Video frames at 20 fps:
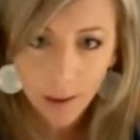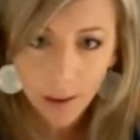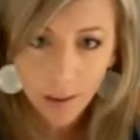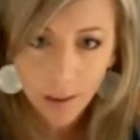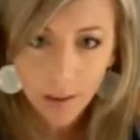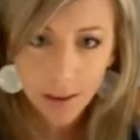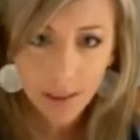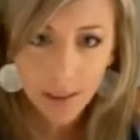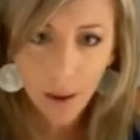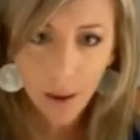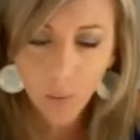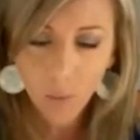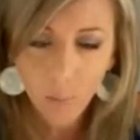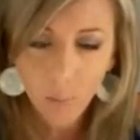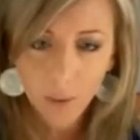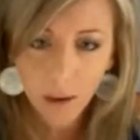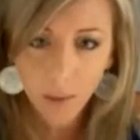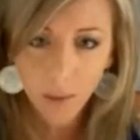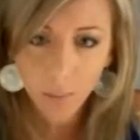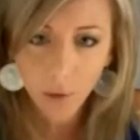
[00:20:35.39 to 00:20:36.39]
then that would
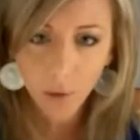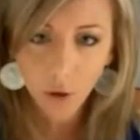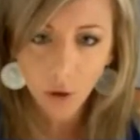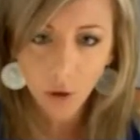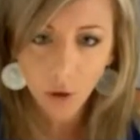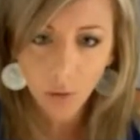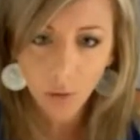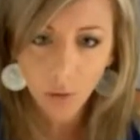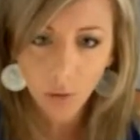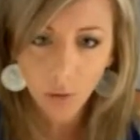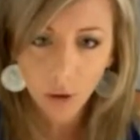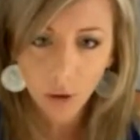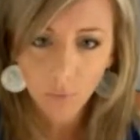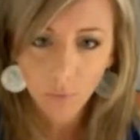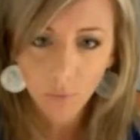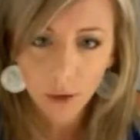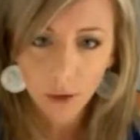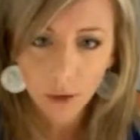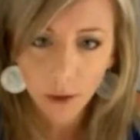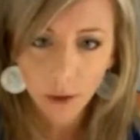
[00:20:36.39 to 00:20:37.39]
become your
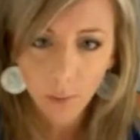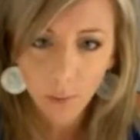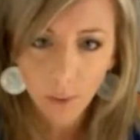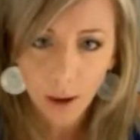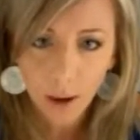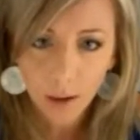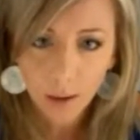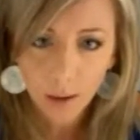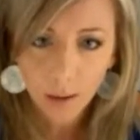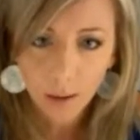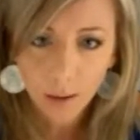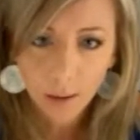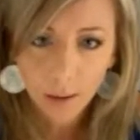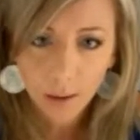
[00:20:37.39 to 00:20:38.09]
video, right?